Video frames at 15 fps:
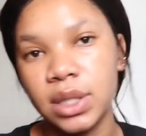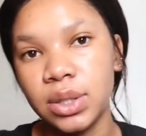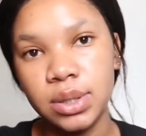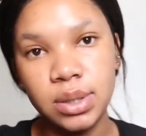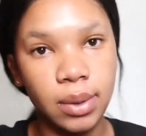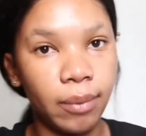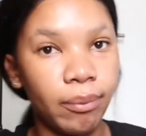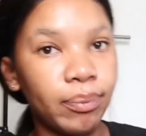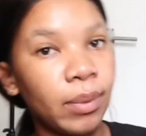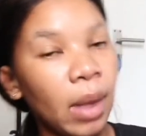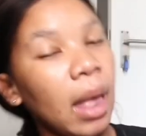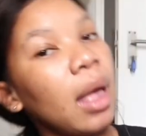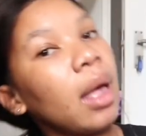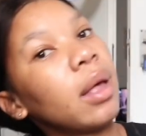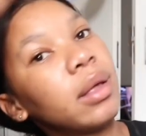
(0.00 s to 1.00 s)
So
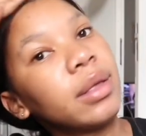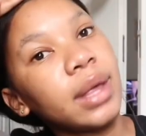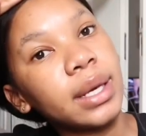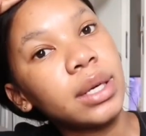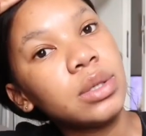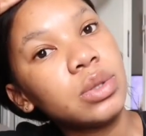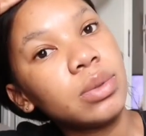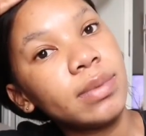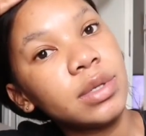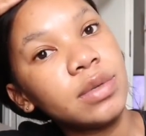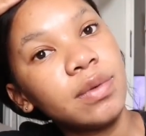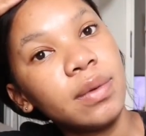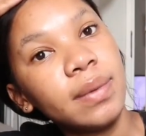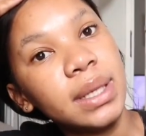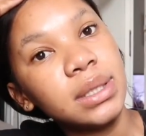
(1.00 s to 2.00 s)
thank you so much
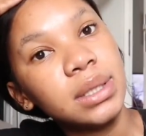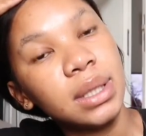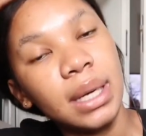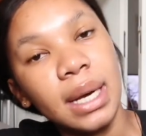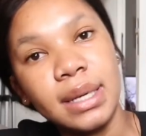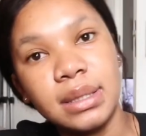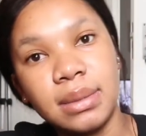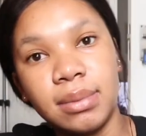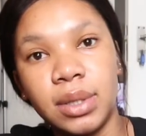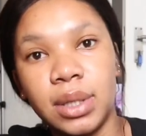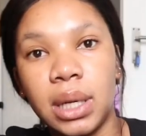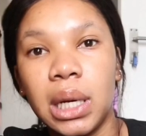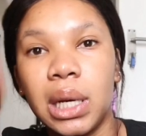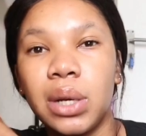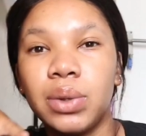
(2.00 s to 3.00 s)
for watching guys. I'm gonna
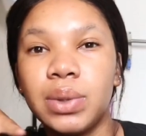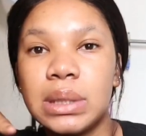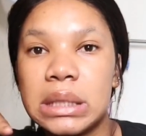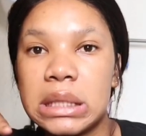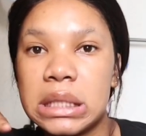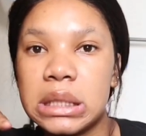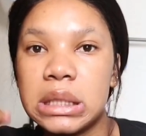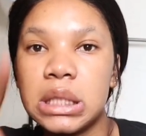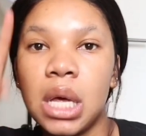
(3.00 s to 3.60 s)
close this